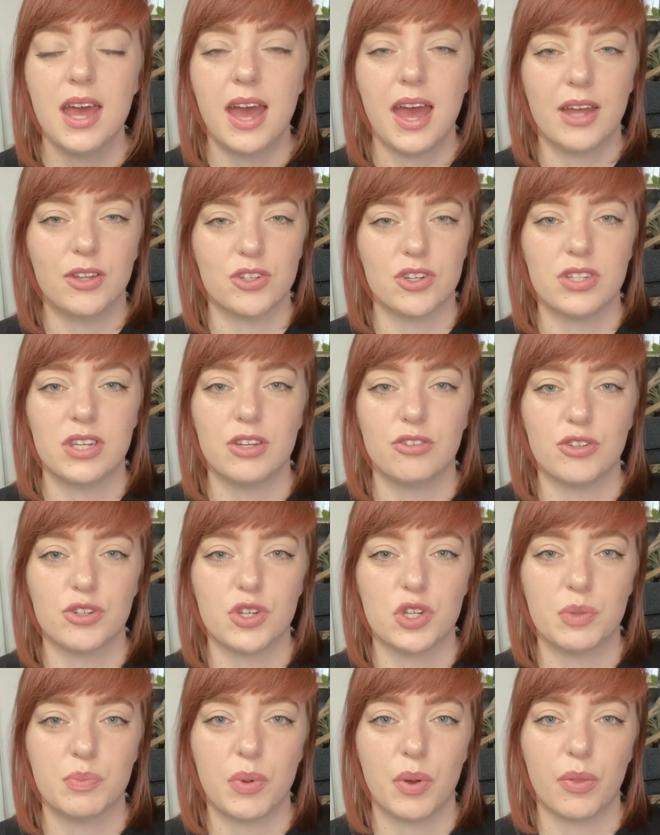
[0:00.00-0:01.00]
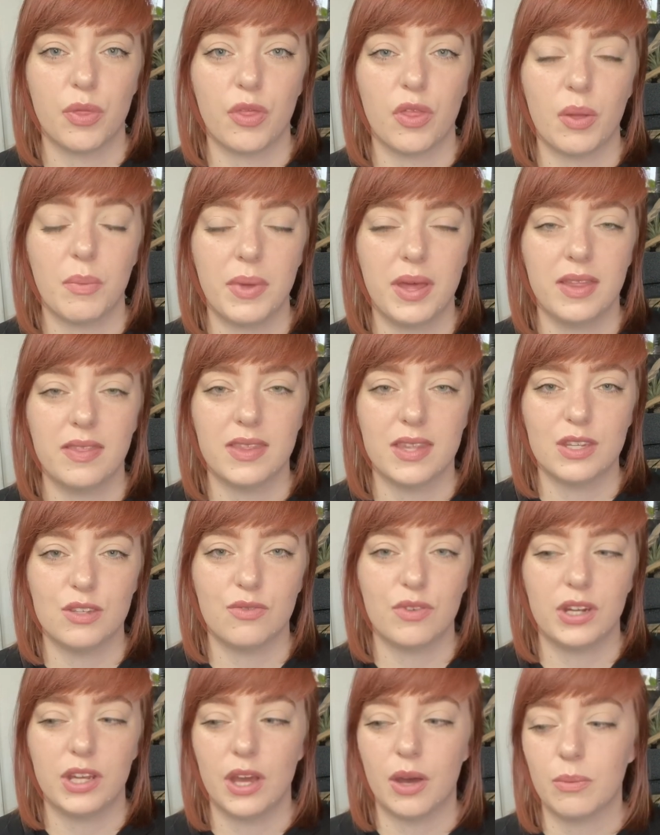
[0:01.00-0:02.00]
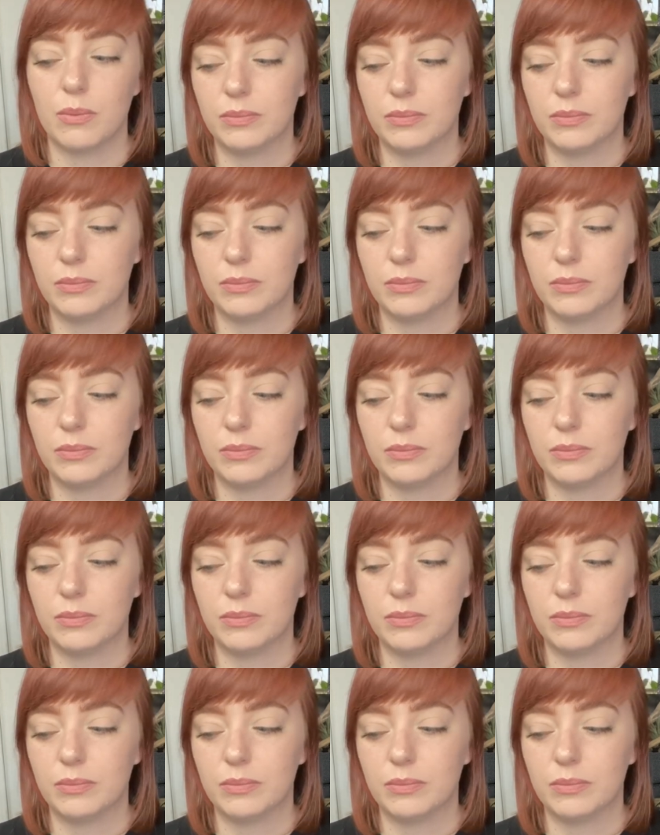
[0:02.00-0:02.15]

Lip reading: and just introduce both of them in this video.